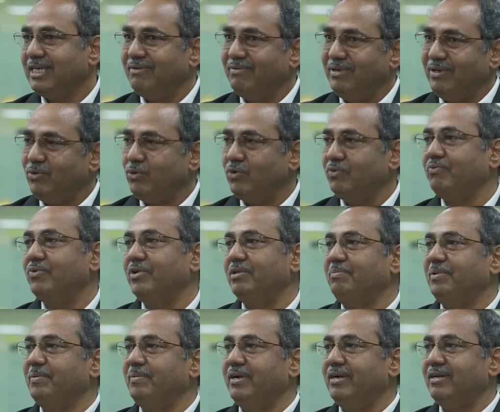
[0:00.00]
Giving growth for the
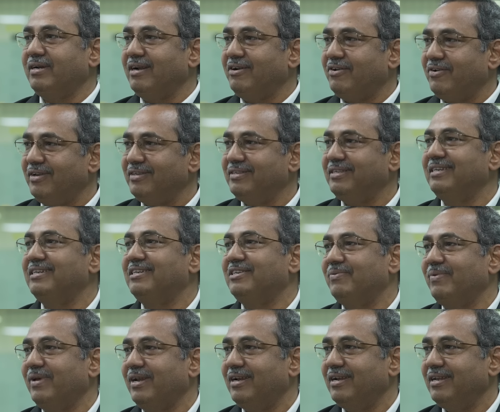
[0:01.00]
people at continuous
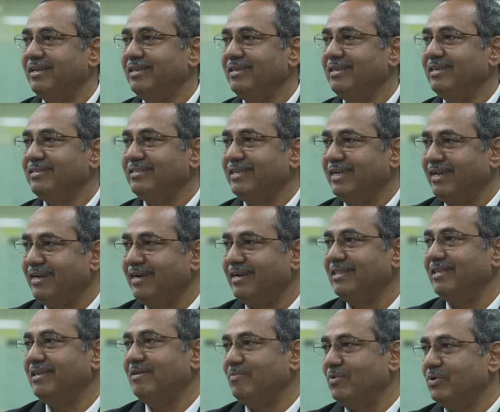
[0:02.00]
interval is again
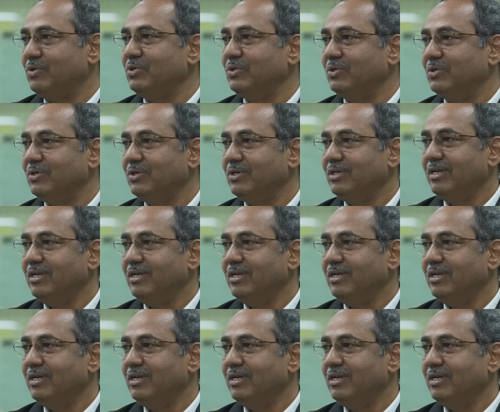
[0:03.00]
another motto.